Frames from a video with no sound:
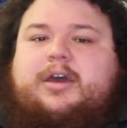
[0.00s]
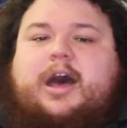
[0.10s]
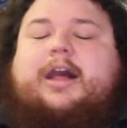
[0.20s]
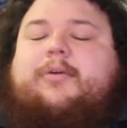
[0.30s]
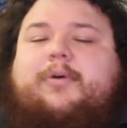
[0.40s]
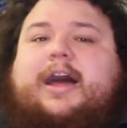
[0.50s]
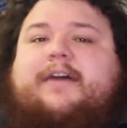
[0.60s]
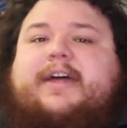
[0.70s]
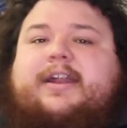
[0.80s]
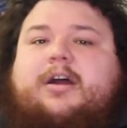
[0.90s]
I will
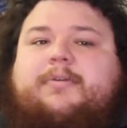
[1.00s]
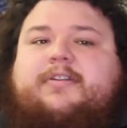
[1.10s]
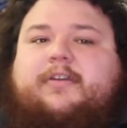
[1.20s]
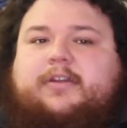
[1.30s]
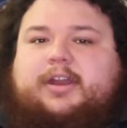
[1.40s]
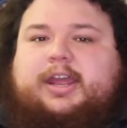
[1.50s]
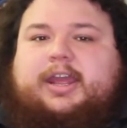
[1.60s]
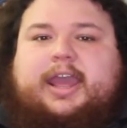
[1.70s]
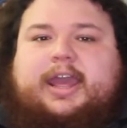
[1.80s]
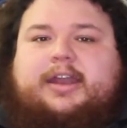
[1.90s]
have that
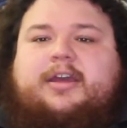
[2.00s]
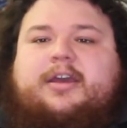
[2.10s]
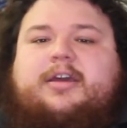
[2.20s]
opportunity, and